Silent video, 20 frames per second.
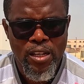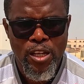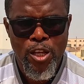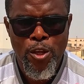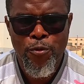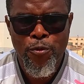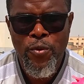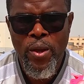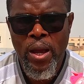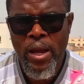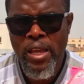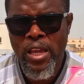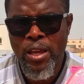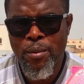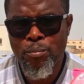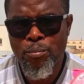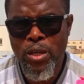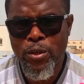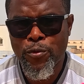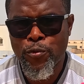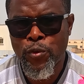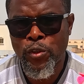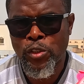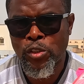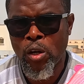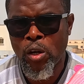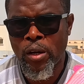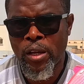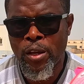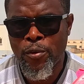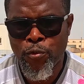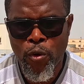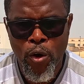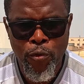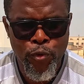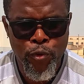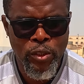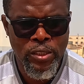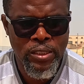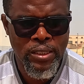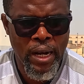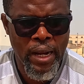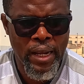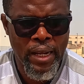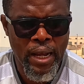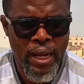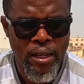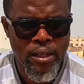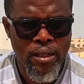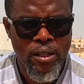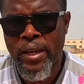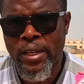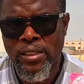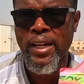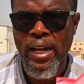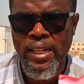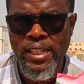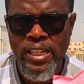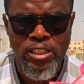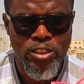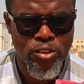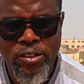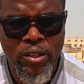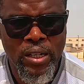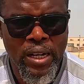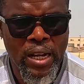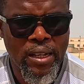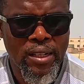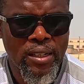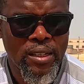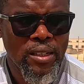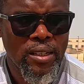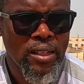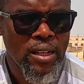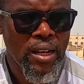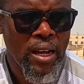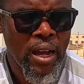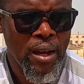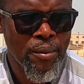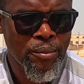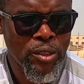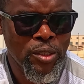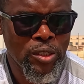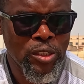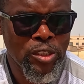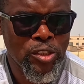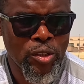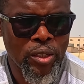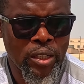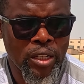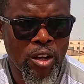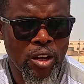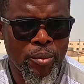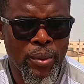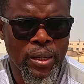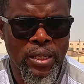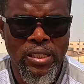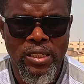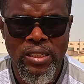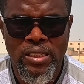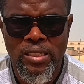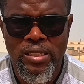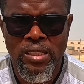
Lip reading: if you are a mid-foot or a forefoot striker, a cadence runner, I'm going to recommend this.